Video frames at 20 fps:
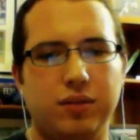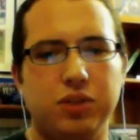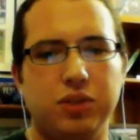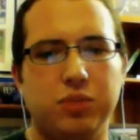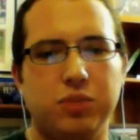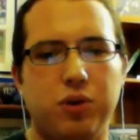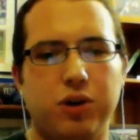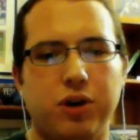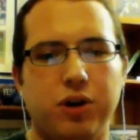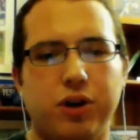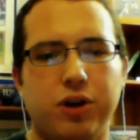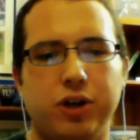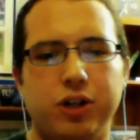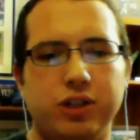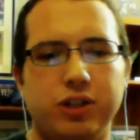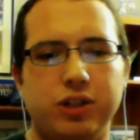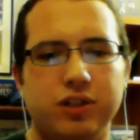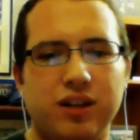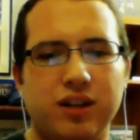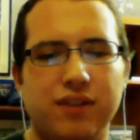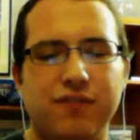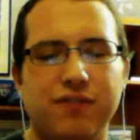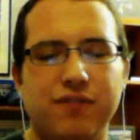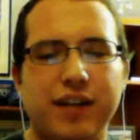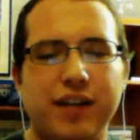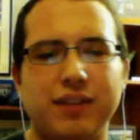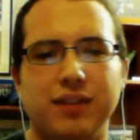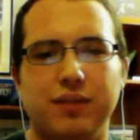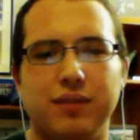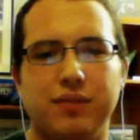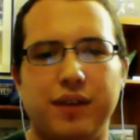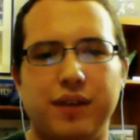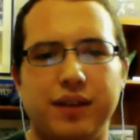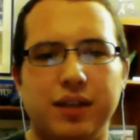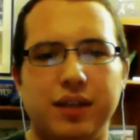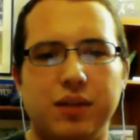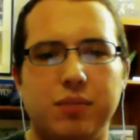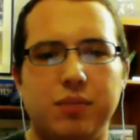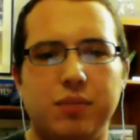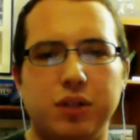more effective. I
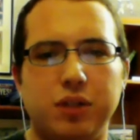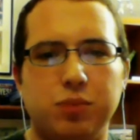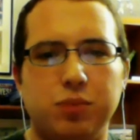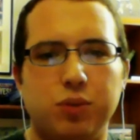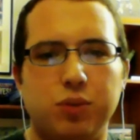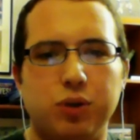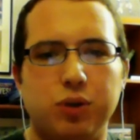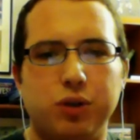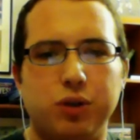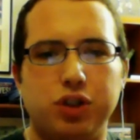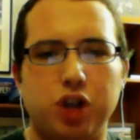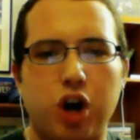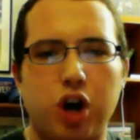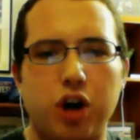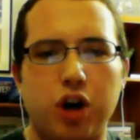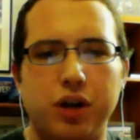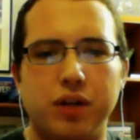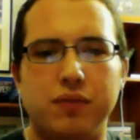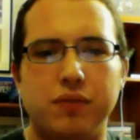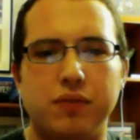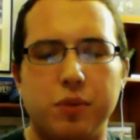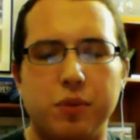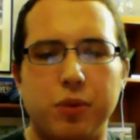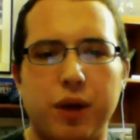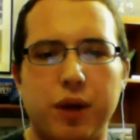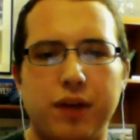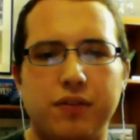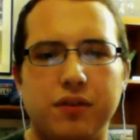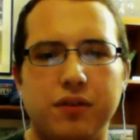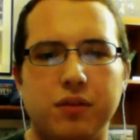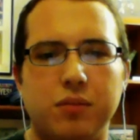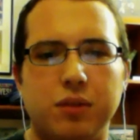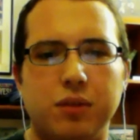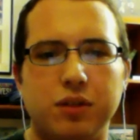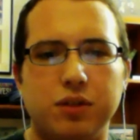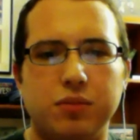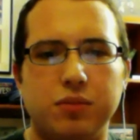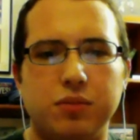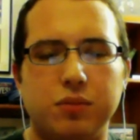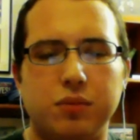think much more jarring from the rest and
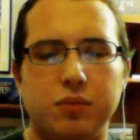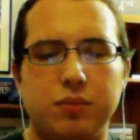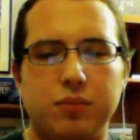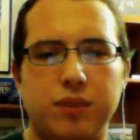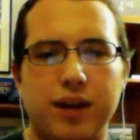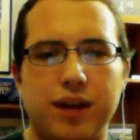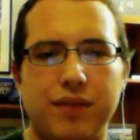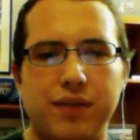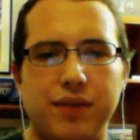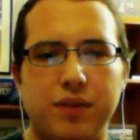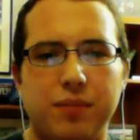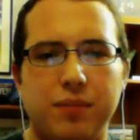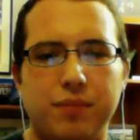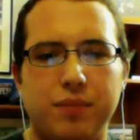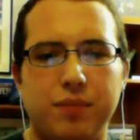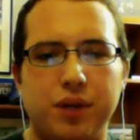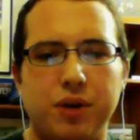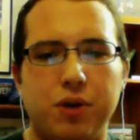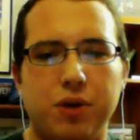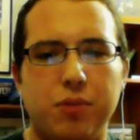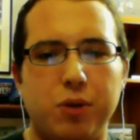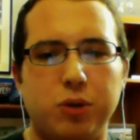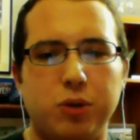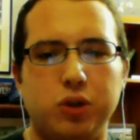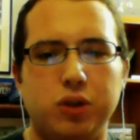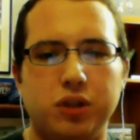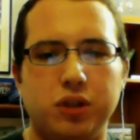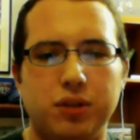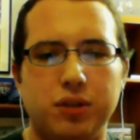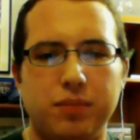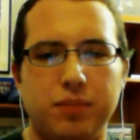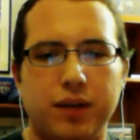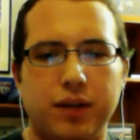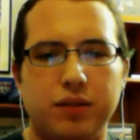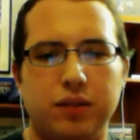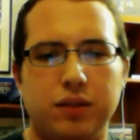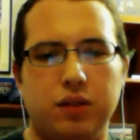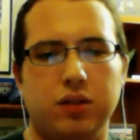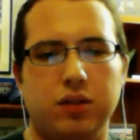having a bigger emotional impact.